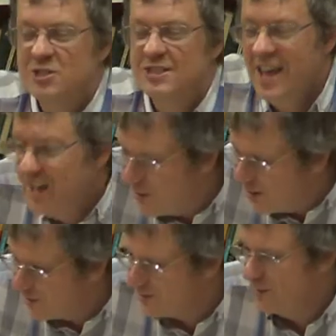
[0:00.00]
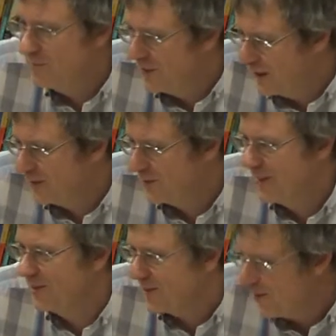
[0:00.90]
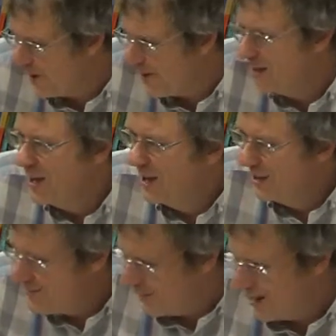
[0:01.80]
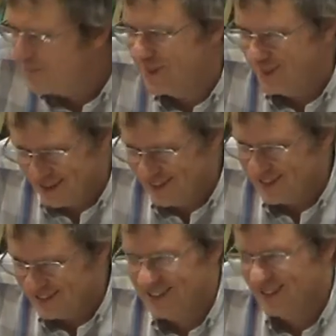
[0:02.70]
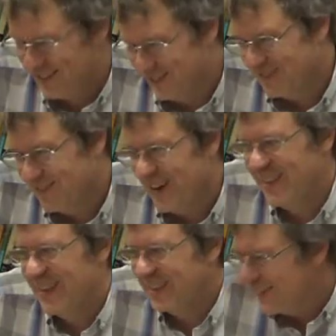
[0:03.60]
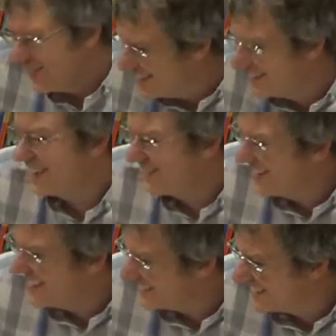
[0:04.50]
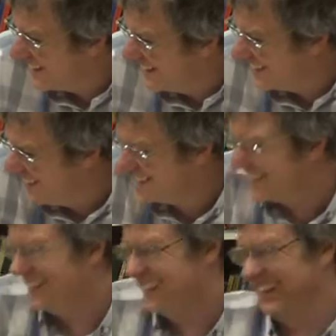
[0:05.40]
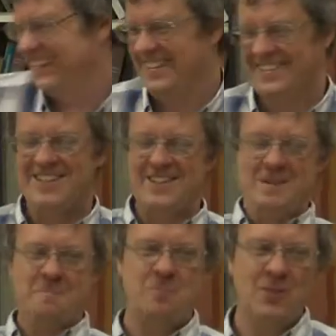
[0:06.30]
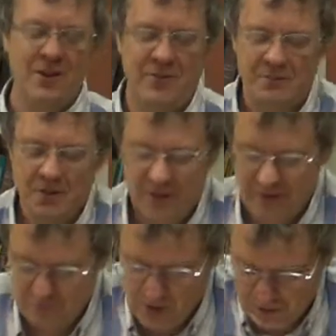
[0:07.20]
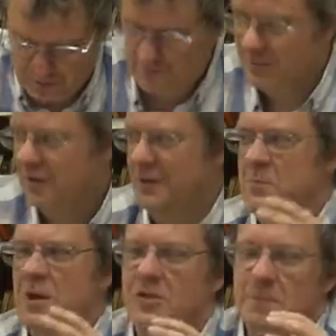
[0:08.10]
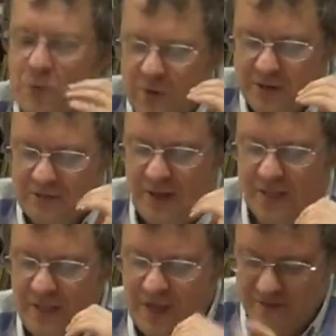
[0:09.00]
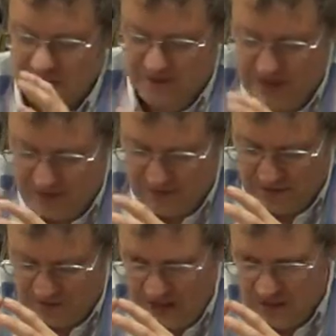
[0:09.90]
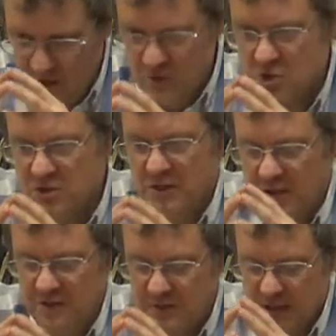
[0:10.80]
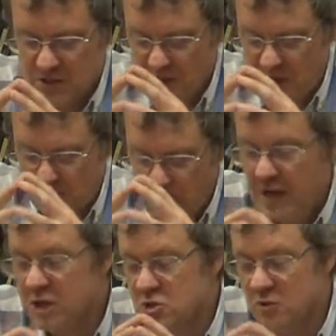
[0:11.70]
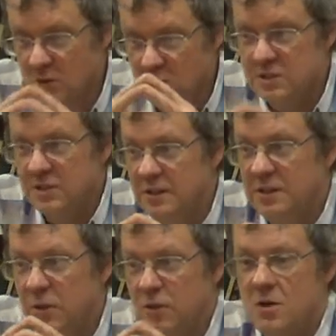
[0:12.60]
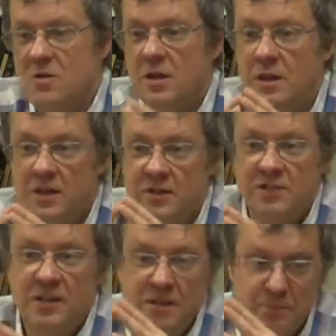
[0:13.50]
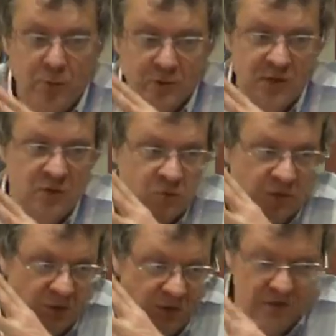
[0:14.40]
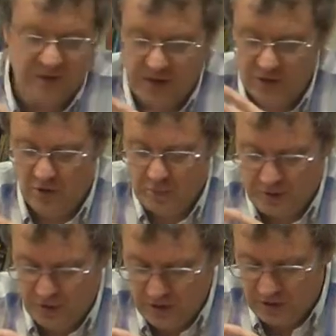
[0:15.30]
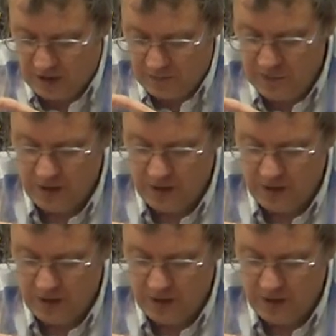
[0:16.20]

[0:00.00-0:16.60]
10 ice creams one after the other in a row, you might be having second thoughts about the 11th. Is that fair to say? Or is it? Anyway, the point is that notion is actually marginal utility theory. It is an input into a lot of economic theory.